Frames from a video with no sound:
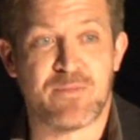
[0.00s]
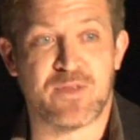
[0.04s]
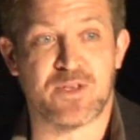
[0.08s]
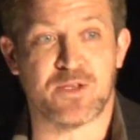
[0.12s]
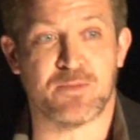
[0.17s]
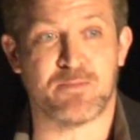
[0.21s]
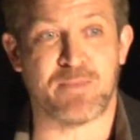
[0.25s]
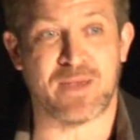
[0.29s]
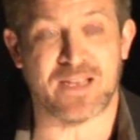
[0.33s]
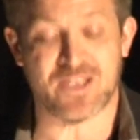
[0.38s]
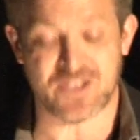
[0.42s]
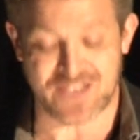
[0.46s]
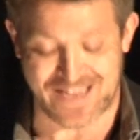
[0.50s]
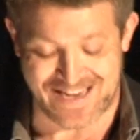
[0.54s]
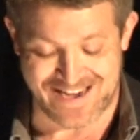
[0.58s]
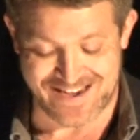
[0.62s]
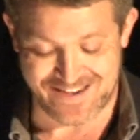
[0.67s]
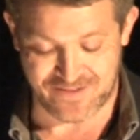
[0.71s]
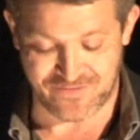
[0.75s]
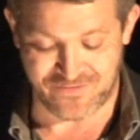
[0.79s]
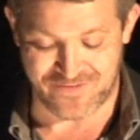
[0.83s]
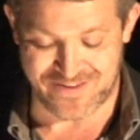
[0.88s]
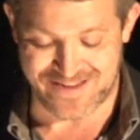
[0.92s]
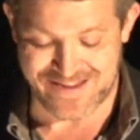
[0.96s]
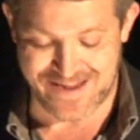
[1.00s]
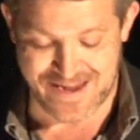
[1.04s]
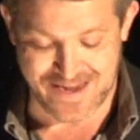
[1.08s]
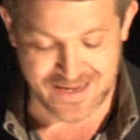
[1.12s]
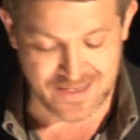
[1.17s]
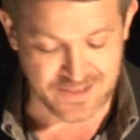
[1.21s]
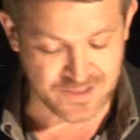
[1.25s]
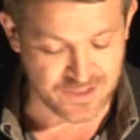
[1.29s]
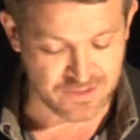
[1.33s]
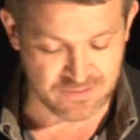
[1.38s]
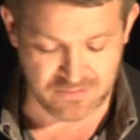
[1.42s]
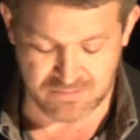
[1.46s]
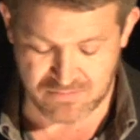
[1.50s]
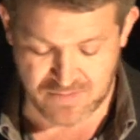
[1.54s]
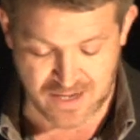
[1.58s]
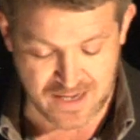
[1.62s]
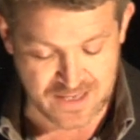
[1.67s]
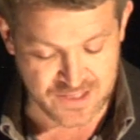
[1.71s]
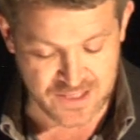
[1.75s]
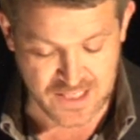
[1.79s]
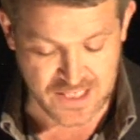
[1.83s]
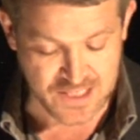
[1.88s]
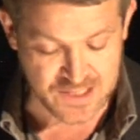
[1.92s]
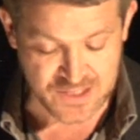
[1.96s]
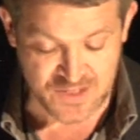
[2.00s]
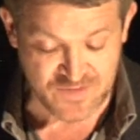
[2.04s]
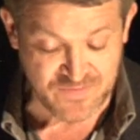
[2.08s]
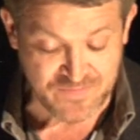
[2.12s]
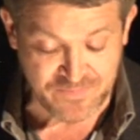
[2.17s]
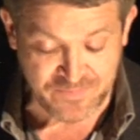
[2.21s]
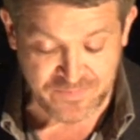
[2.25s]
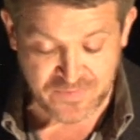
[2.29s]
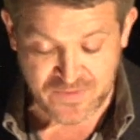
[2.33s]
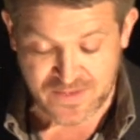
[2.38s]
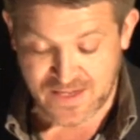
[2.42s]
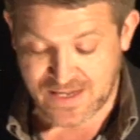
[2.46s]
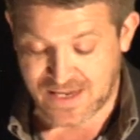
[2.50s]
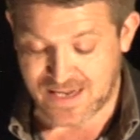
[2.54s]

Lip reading: this picture hidden for years and years.